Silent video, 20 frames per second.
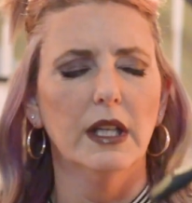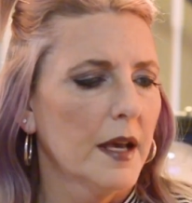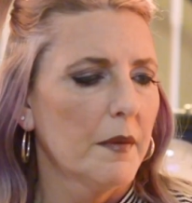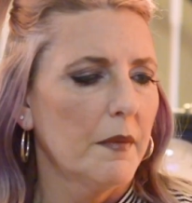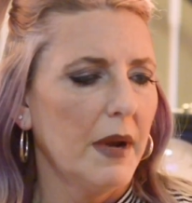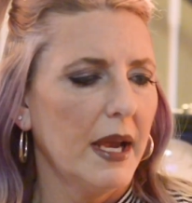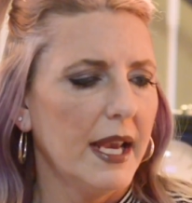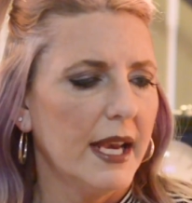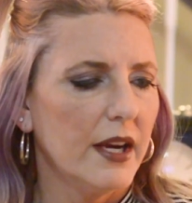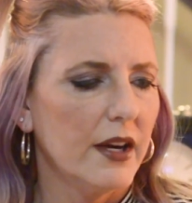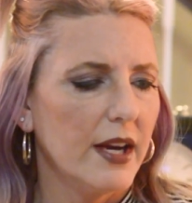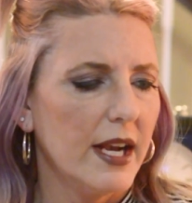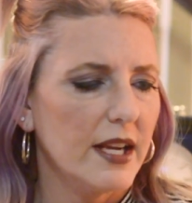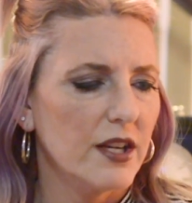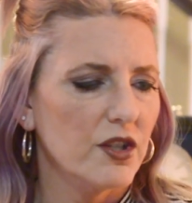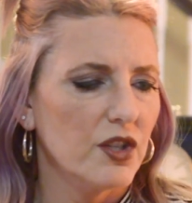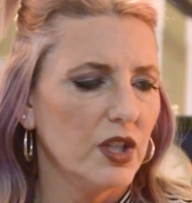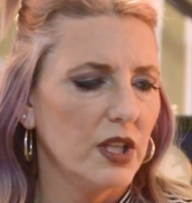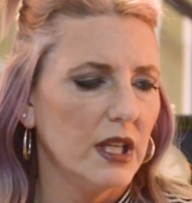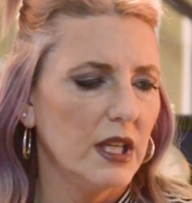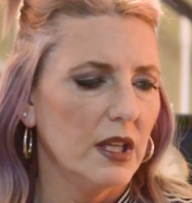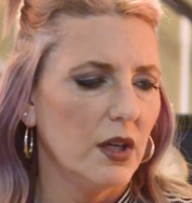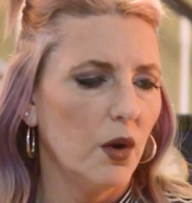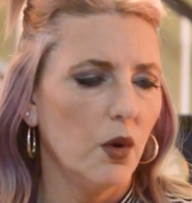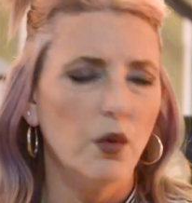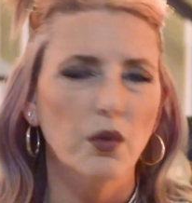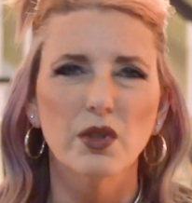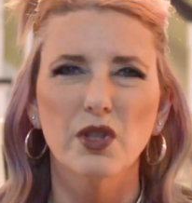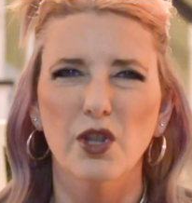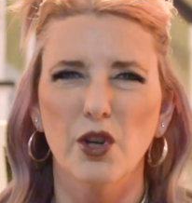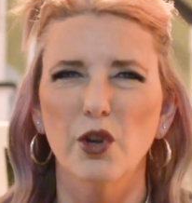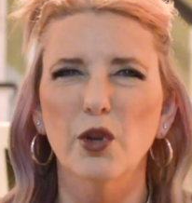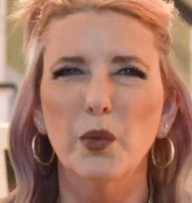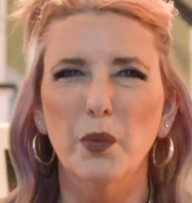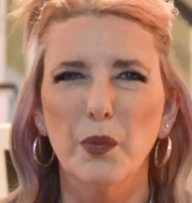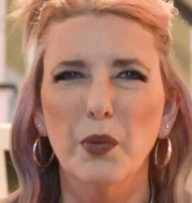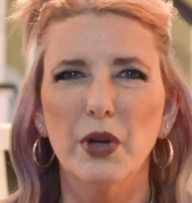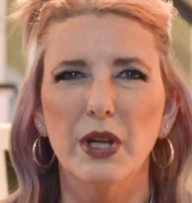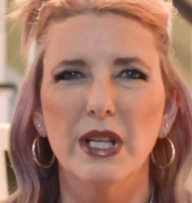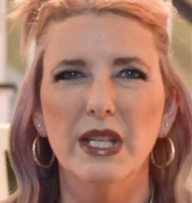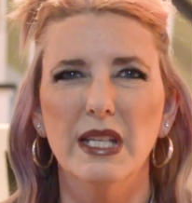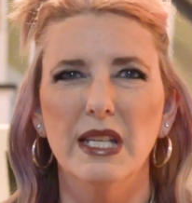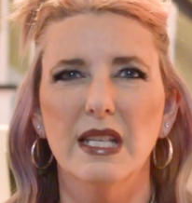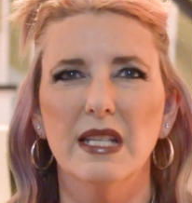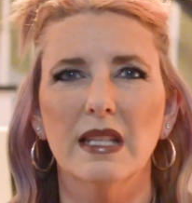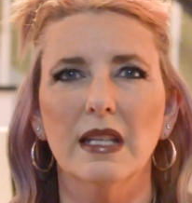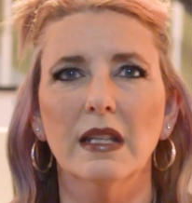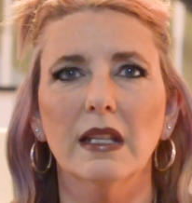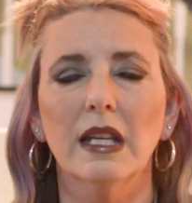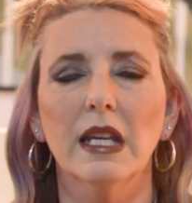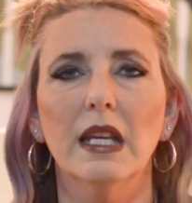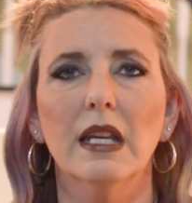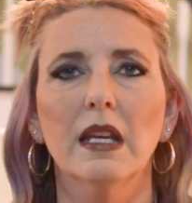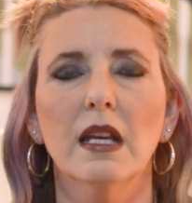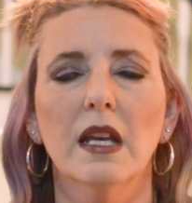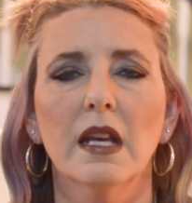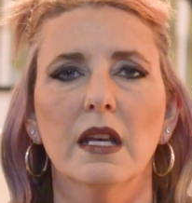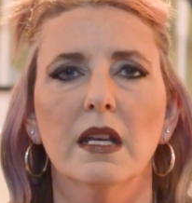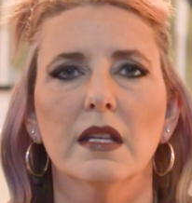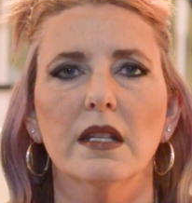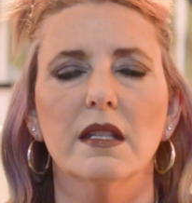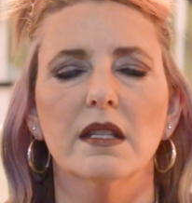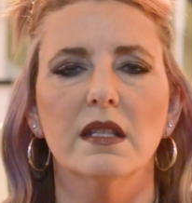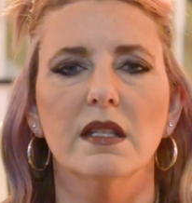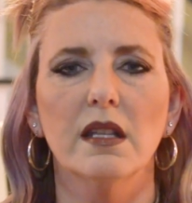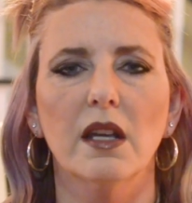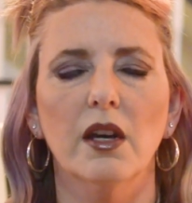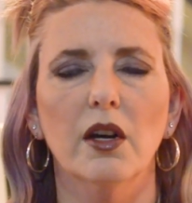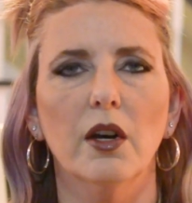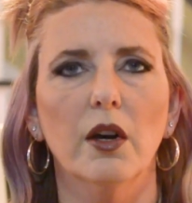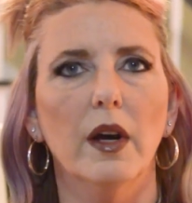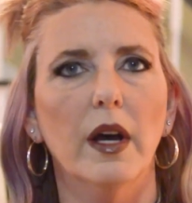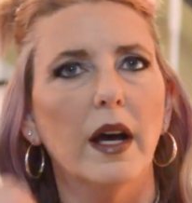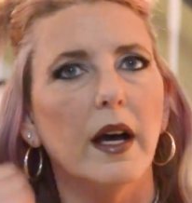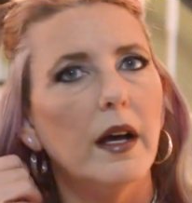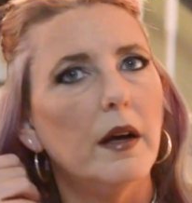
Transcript: My hair actually holds curl pretty decently, so